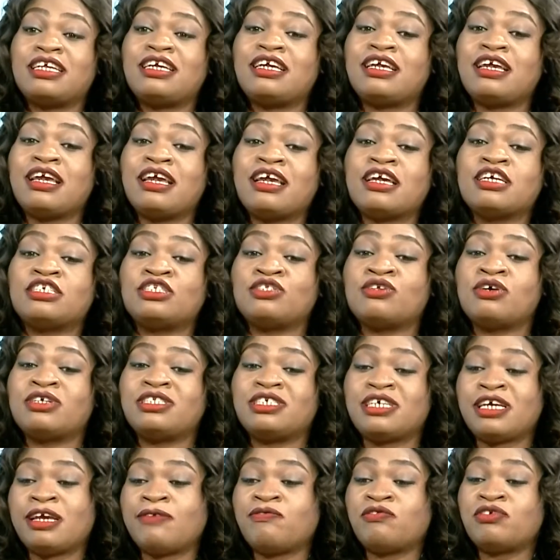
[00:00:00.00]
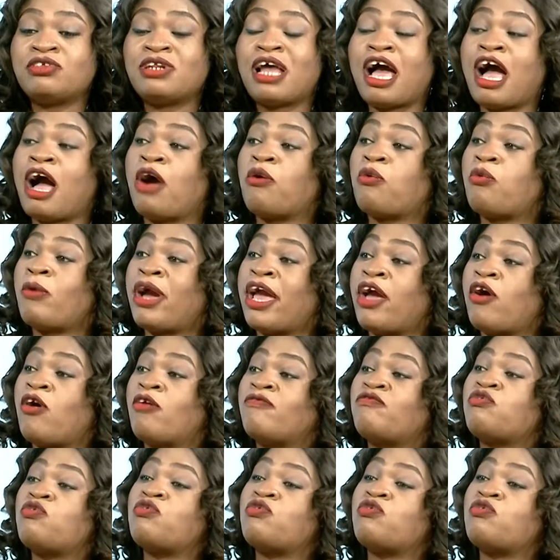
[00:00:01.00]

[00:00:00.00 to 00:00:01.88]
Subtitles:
that he is not even aware